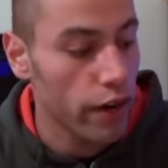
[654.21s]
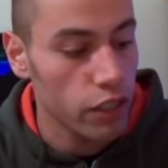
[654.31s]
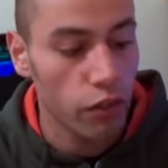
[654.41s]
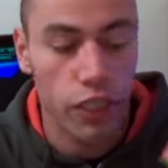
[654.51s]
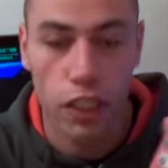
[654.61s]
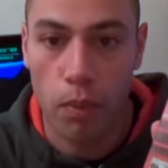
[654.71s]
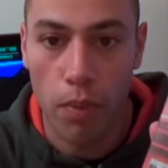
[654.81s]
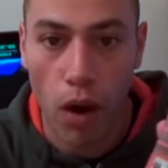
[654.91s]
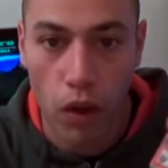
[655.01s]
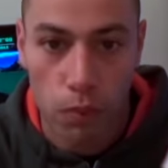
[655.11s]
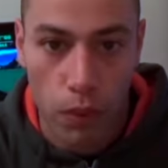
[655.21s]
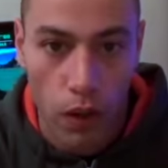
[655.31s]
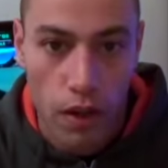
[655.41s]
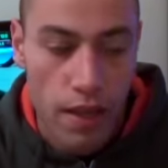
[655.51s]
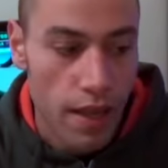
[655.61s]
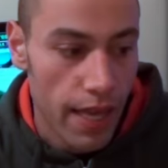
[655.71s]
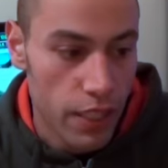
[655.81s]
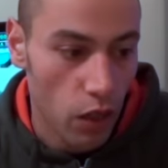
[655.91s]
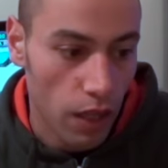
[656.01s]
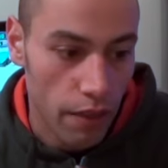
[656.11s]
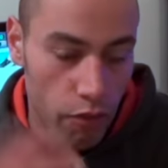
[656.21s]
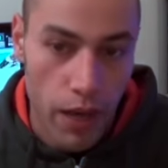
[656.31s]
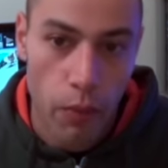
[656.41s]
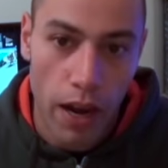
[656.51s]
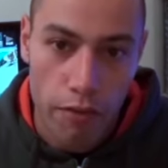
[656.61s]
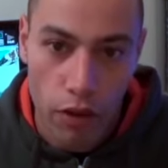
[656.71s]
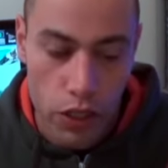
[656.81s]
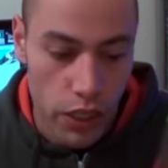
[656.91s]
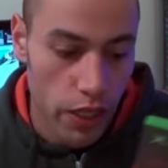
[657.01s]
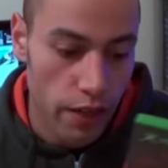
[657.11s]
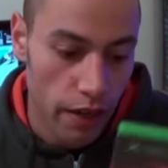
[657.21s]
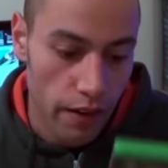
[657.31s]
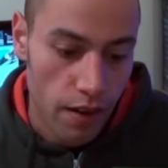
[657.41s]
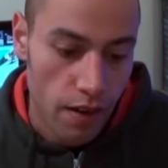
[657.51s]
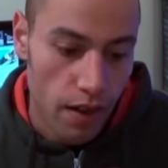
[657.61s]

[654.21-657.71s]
It's obviously on the box, but it's got like the rewind function, and